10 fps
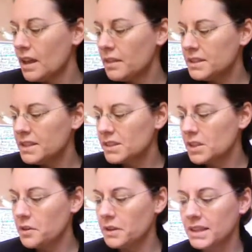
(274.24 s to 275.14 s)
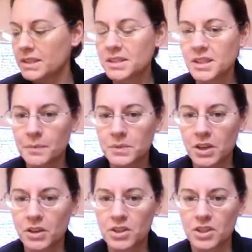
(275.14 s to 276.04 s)
This is known as
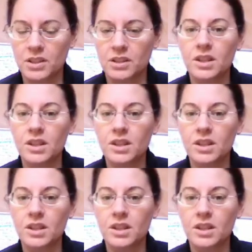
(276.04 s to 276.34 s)
subduction.